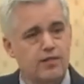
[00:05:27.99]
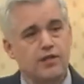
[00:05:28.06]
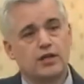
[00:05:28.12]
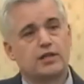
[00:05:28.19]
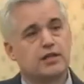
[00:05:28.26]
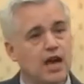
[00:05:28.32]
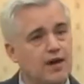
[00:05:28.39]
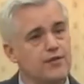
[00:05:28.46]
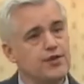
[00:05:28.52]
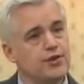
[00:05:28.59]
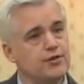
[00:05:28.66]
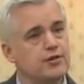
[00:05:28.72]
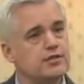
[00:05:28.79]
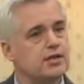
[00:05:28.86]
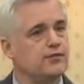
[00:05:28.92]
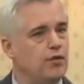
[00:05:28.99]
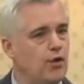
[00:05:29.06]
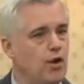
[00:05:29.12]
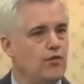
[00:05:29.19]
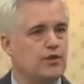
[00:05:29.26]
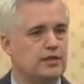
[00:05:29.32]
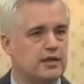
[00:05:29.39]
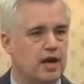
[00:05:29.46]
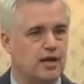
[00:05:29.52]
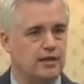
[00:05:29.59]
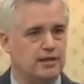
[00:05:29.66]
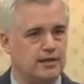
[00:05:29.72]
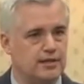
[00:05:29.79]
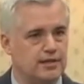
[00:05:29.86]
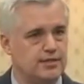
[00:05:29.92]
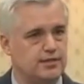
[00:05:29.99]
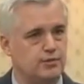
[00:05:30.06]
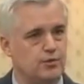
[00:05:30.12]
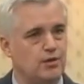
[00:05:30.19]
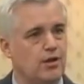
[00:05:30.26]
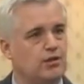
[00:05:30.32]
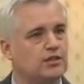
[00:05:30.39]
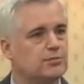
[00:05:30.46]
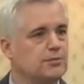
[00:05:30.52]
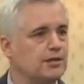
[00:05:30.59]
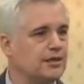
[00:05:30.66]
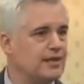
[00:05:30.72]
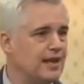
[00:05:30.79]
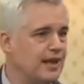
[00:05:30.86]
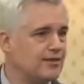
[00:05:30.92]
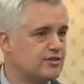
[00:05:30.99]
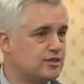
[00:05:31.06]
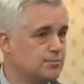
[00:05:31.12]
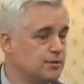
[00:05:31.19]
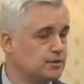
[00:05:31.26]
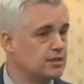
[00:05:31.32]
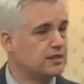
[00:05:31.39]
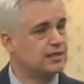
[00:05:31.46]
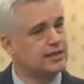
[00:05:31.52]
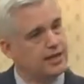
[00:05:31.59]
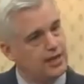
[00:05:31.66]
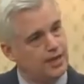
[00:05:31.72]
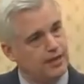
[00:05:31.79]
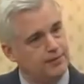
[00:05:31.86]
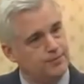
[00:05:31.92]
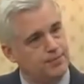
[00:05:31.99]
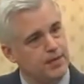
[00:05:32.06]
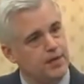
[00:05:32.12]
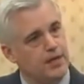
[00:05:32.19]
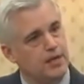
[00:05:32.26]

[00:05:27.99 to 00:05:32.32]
The governors of all the colonies were ultimately answerable to the king,